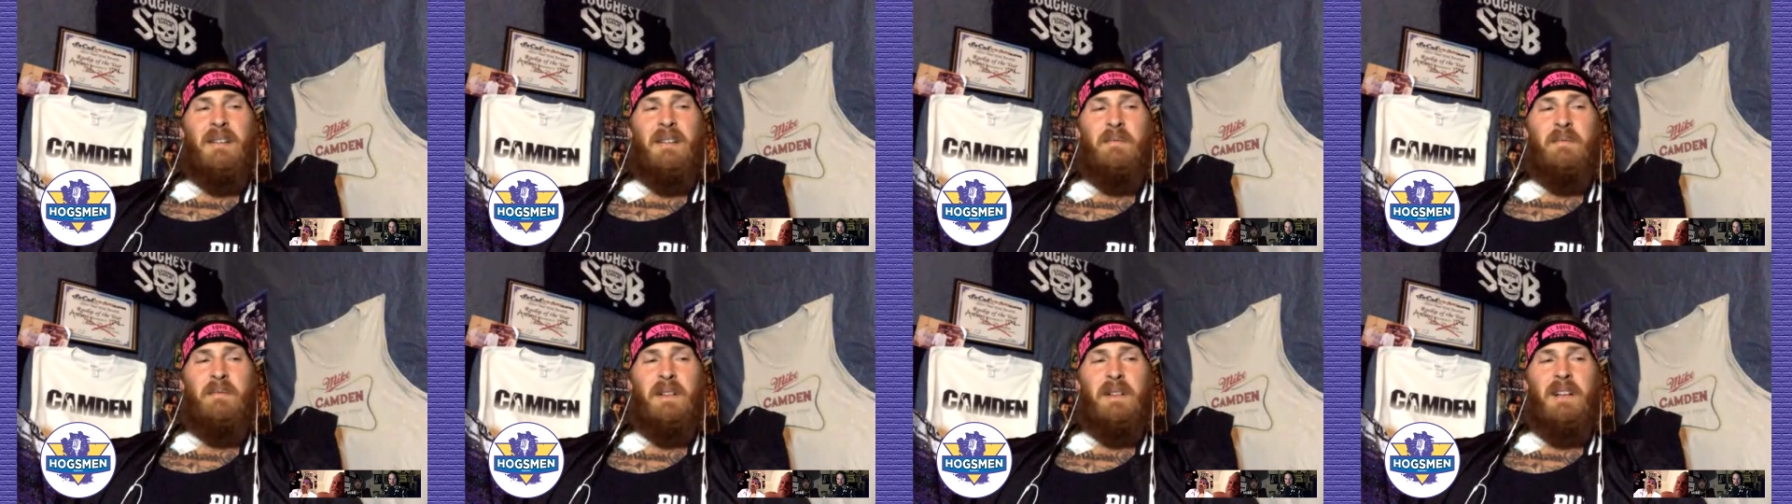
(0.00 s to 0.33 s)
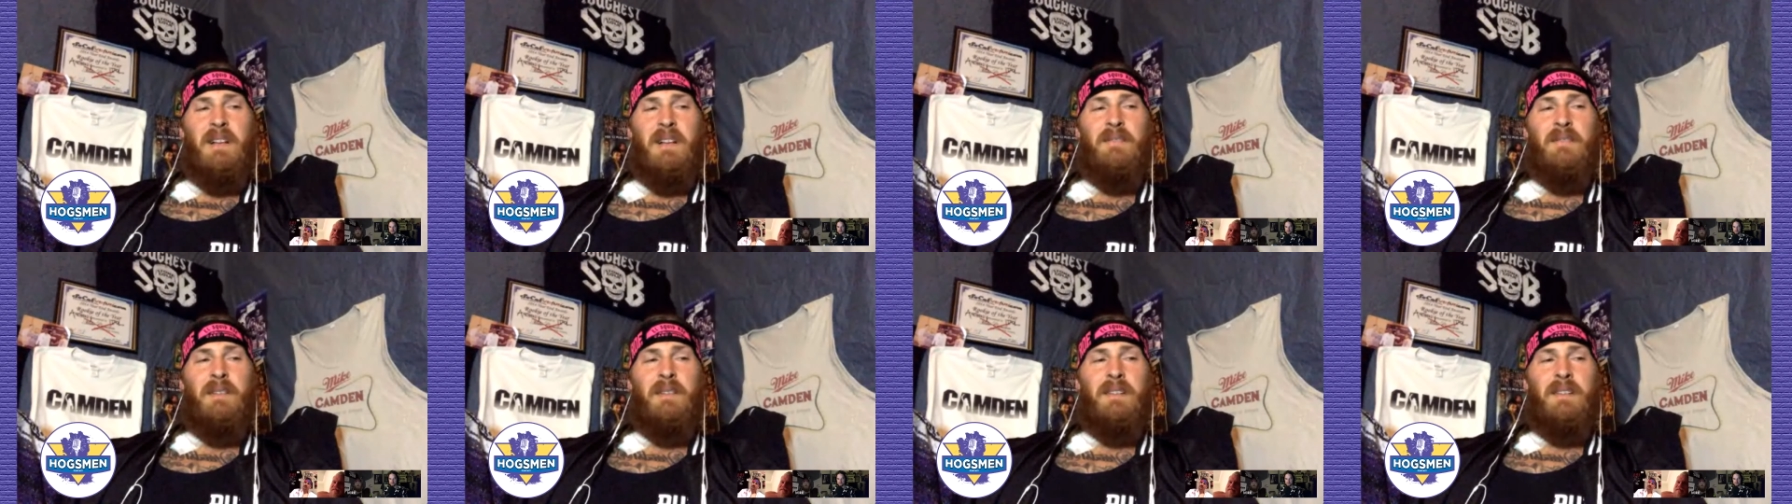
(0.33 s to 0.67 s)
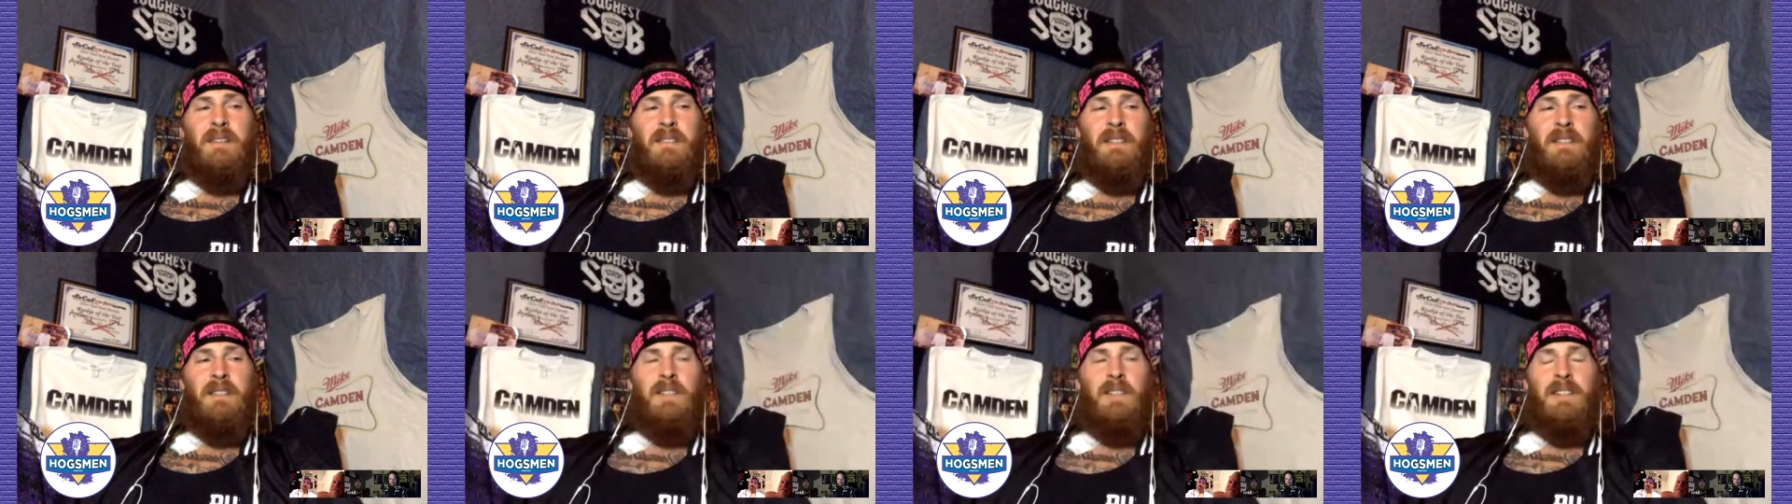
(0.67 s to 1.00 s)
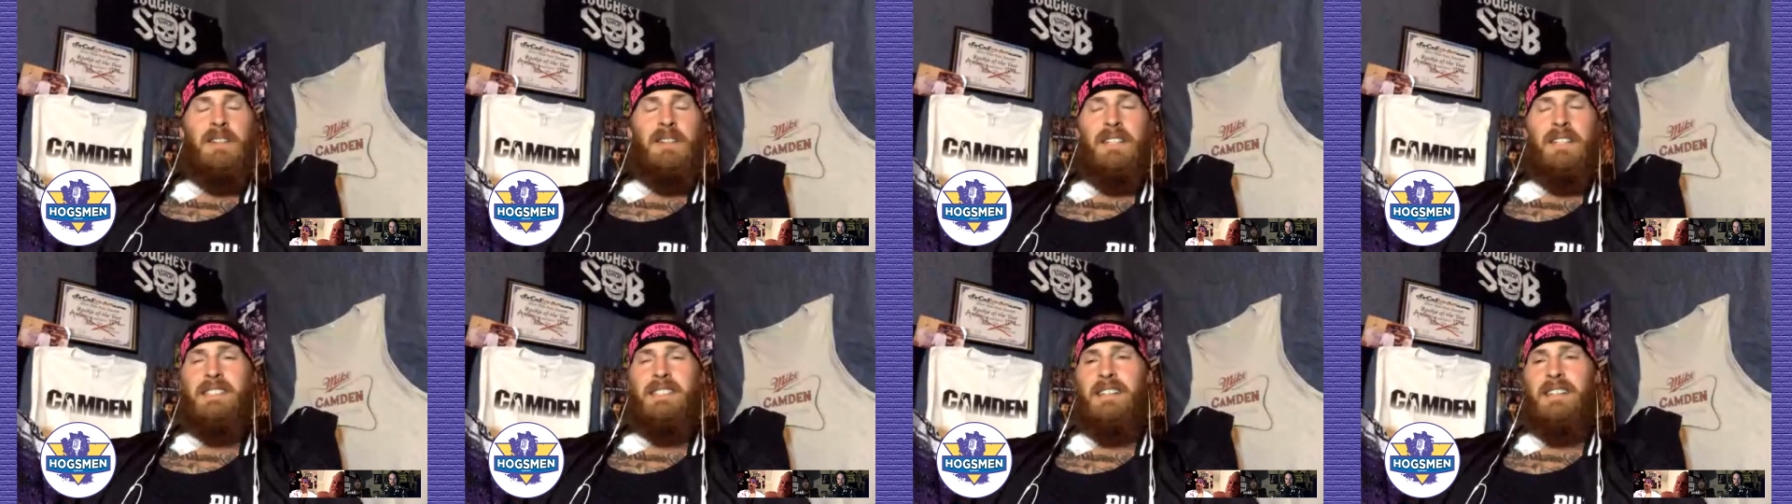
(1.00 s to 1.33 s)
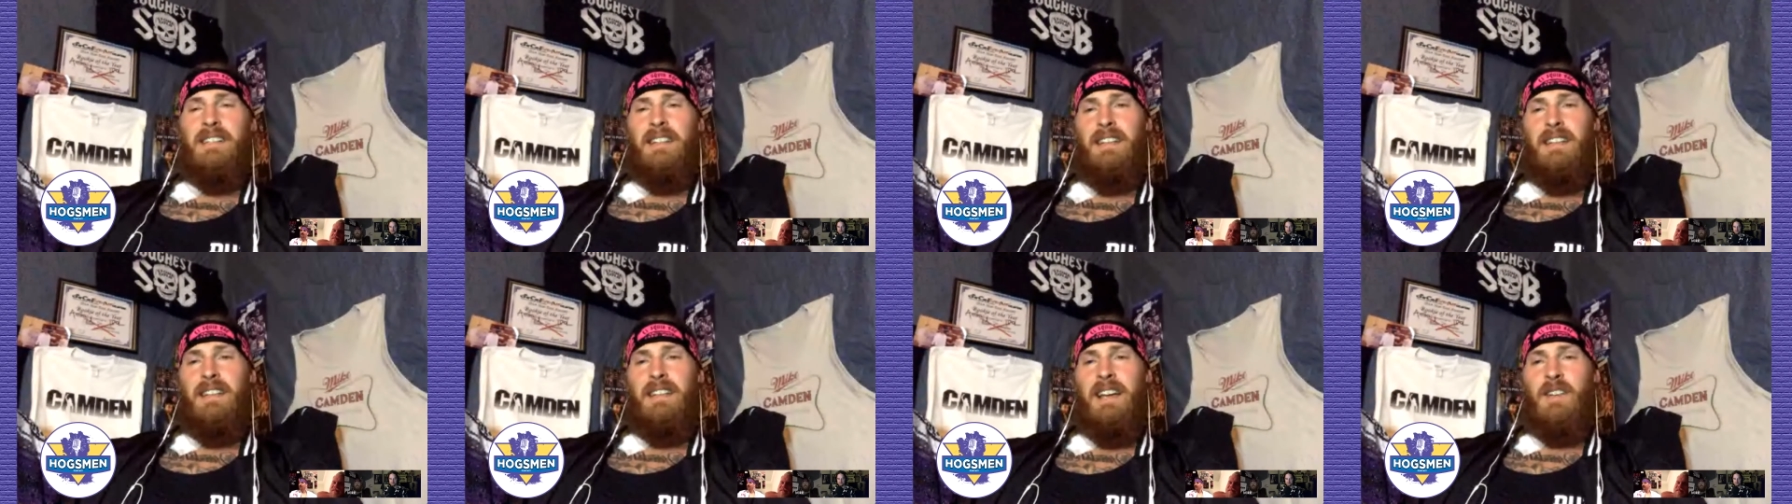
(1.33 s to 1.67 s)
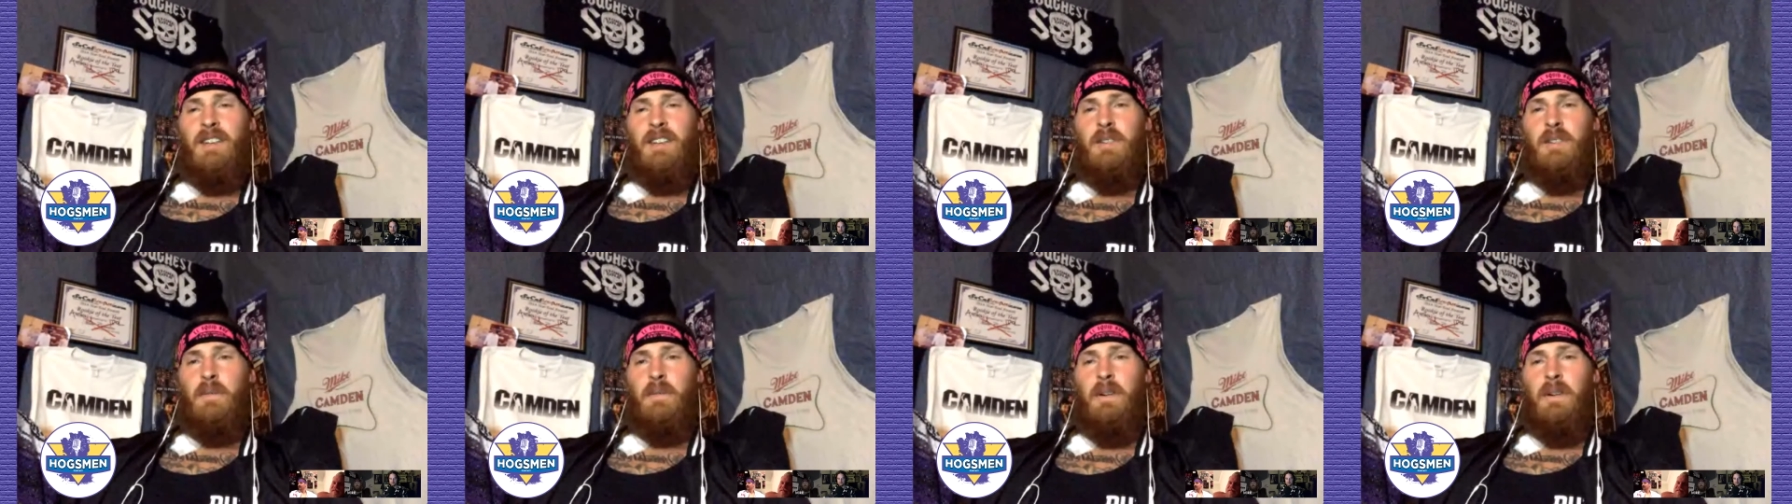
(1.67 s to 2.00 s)
we love living, listening to the
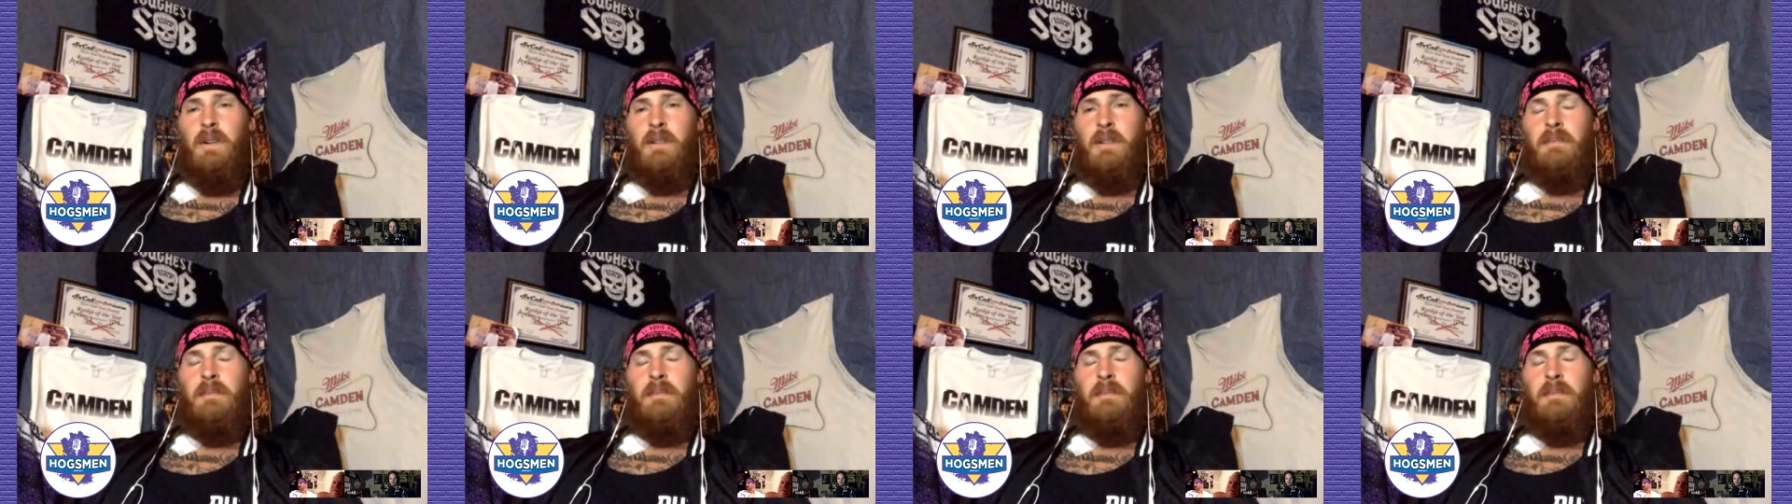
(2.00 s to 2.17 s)
extra